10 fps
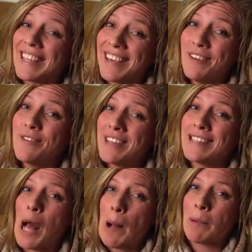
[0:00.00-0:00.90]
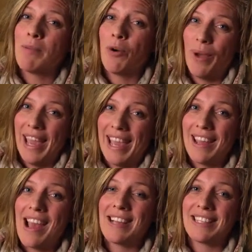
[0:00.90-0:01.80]
to give this album
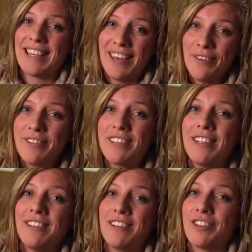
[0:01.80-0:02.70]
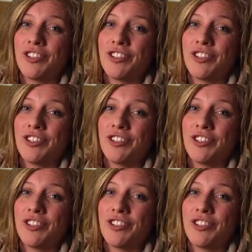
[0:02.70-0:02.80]
away as a gift to the